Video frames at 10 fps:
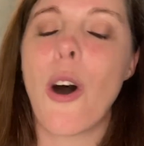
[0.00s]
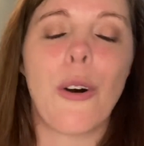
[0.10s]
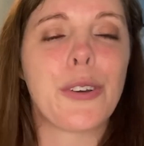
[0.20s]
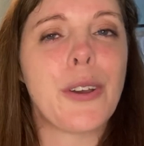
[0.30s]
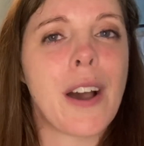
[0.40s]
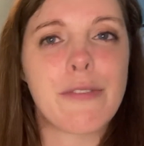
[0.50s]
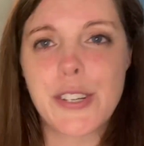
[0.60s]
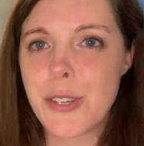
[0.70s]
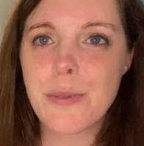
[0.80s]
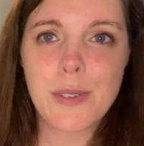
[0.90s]
All you have
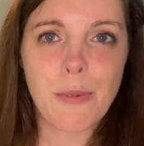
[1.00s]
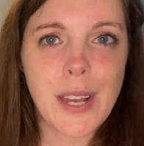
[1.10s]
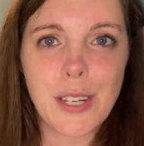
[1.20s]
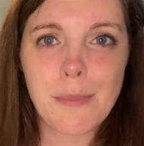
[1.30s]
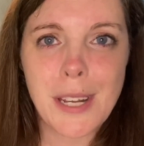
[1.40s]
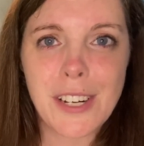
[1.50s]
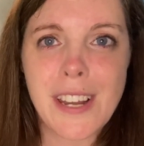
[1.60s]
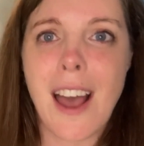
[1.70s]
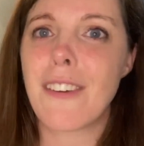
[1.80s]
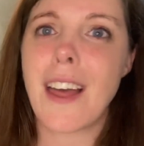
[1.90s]
to do is wet your mirror
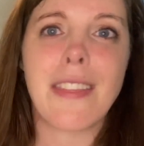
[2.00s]
down